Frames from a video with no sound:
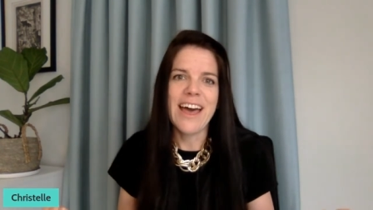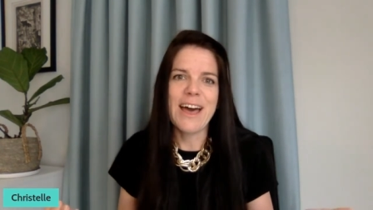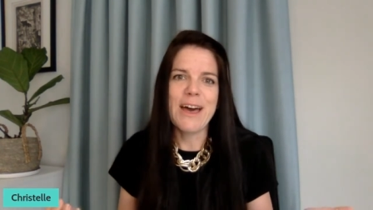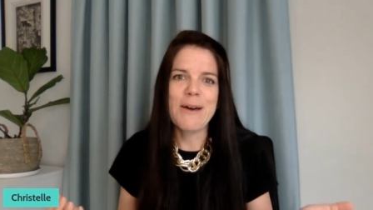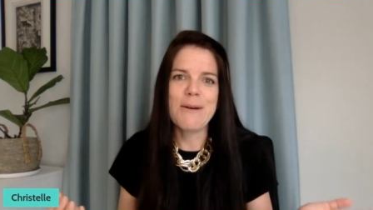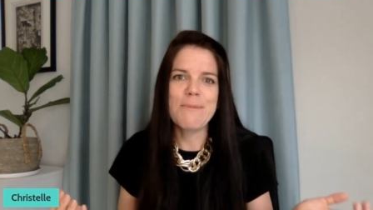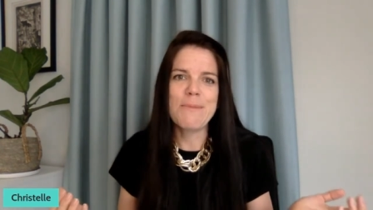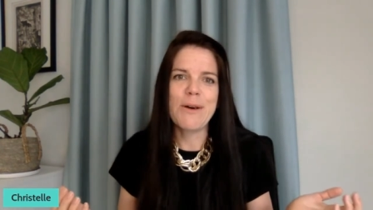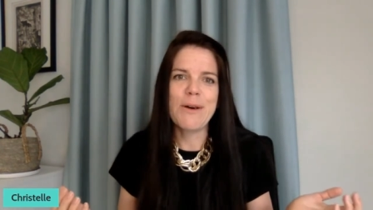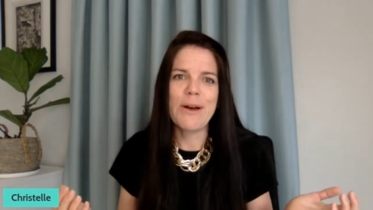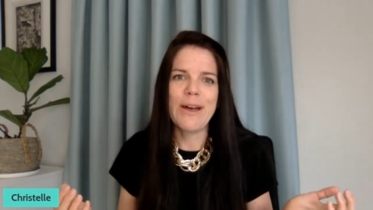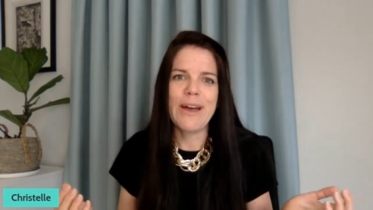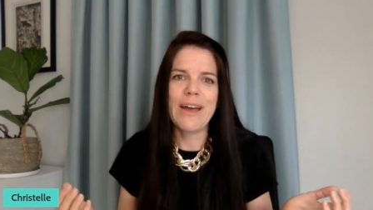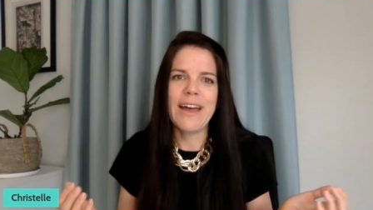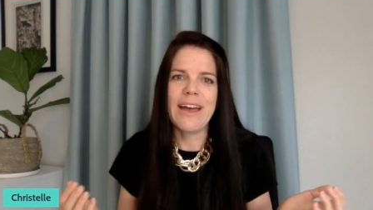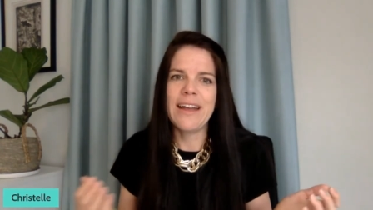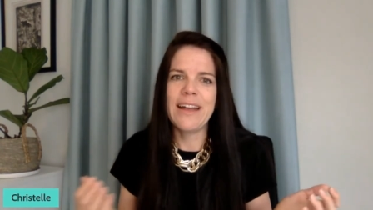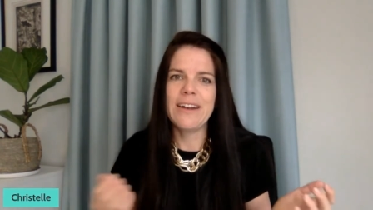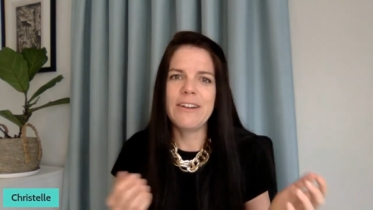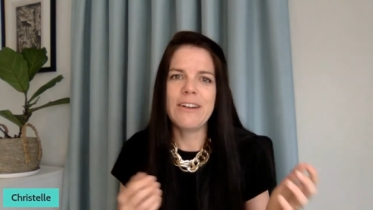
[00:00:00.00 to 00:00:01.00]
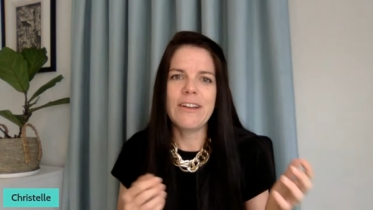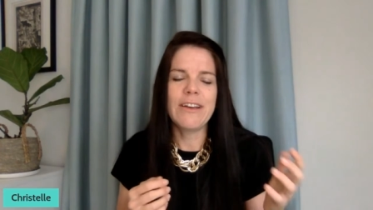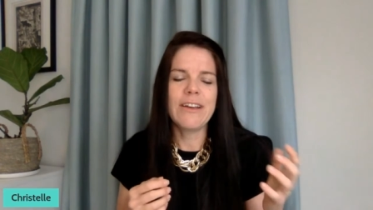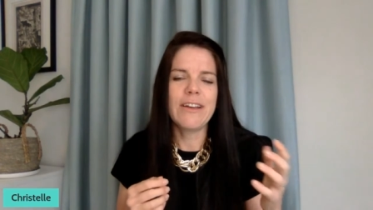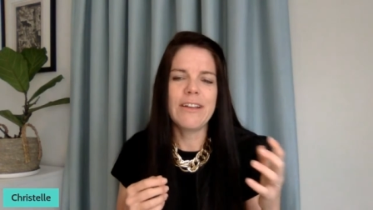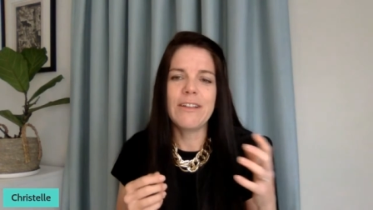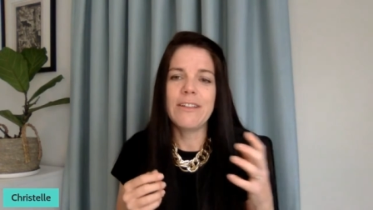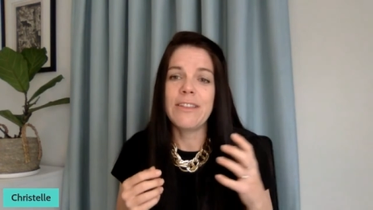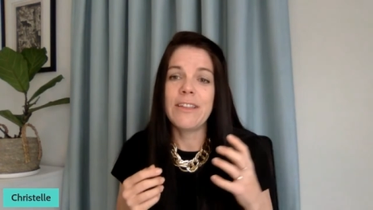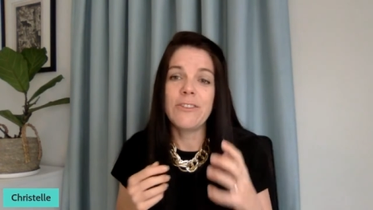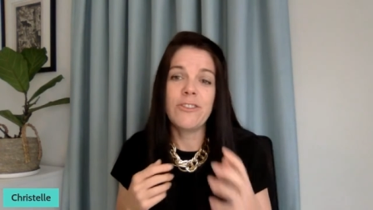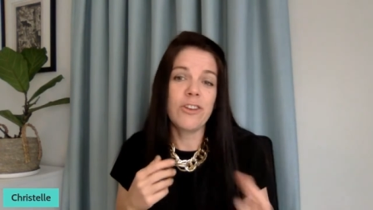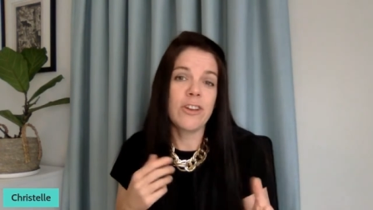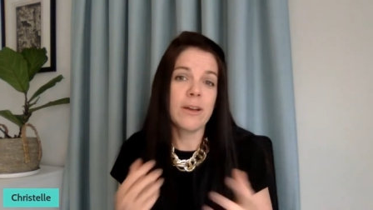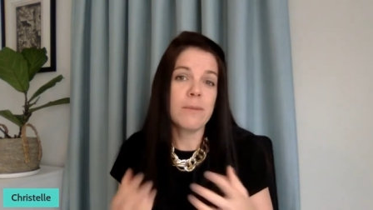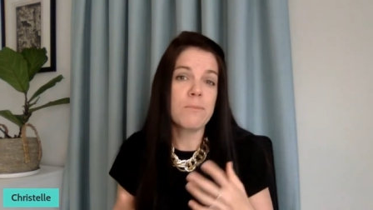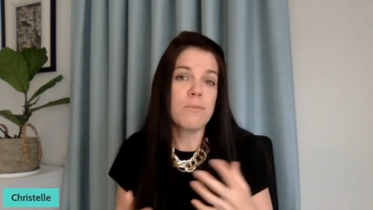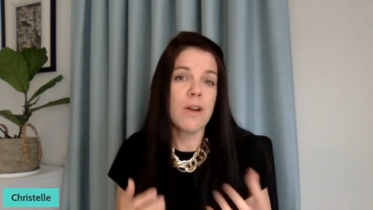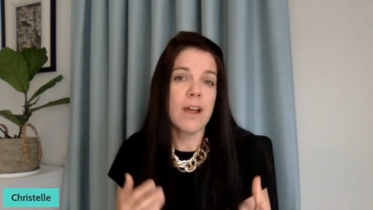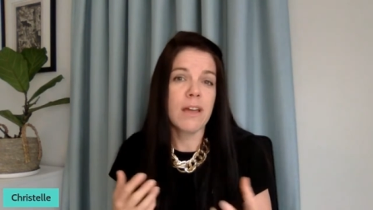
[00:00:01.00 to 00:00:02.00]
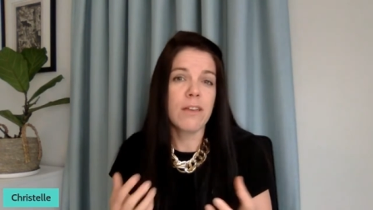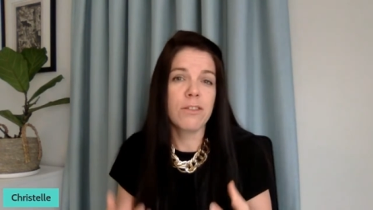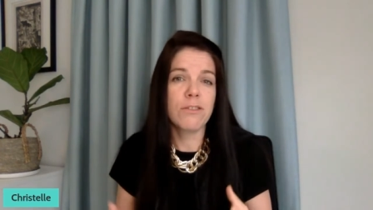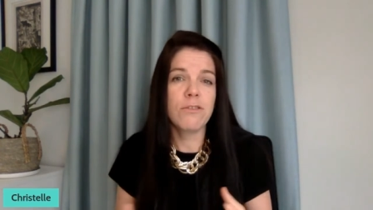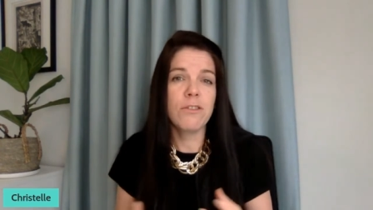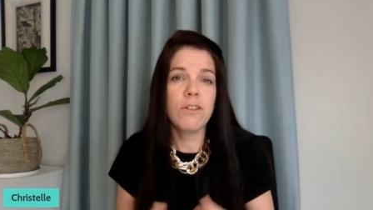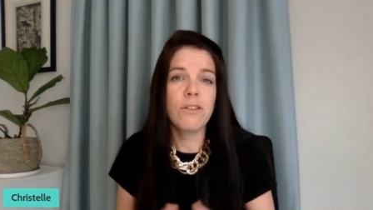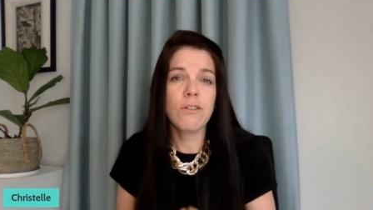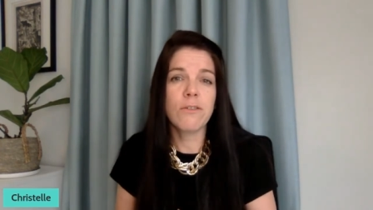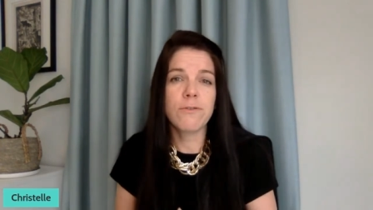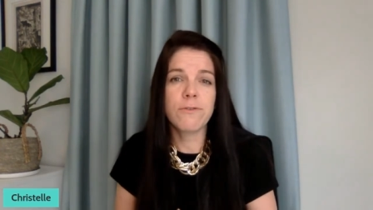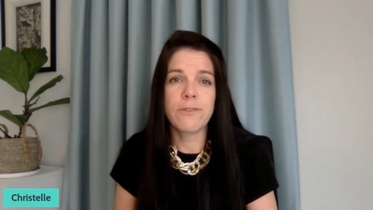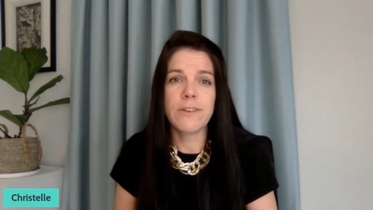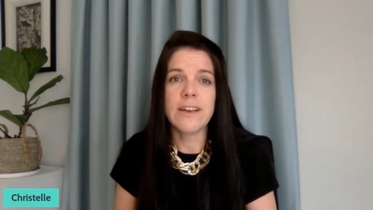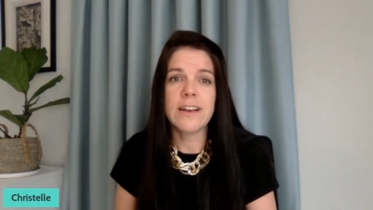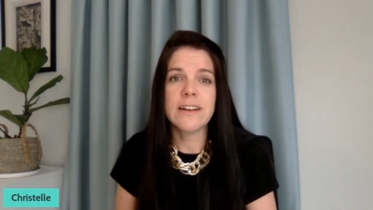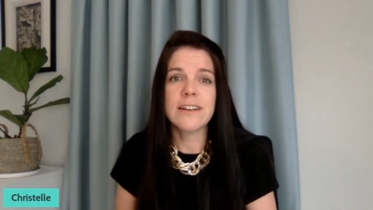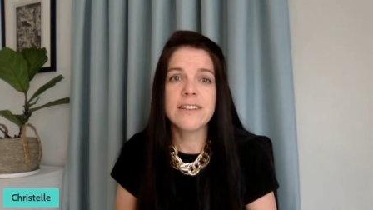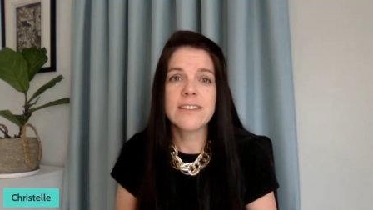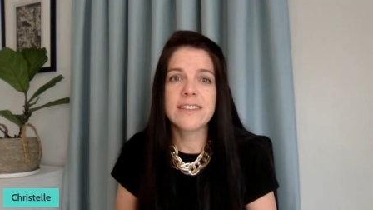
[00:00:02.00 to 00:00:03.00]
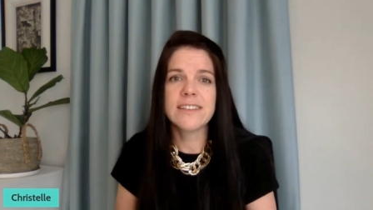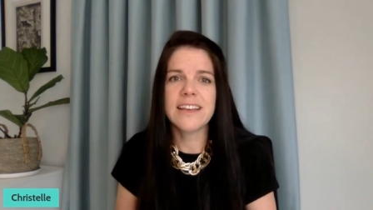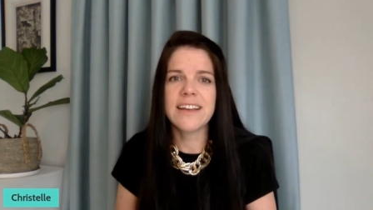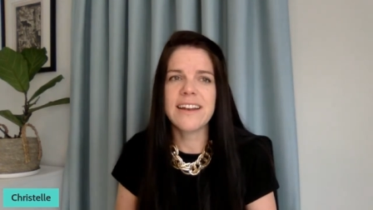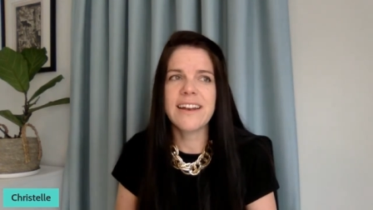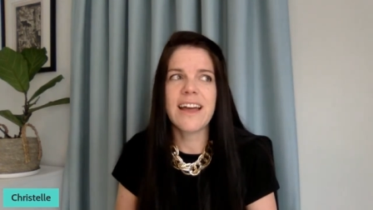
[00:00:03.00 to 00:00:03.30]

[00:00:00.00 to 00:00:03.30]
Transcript: um, and that you can break through your fears,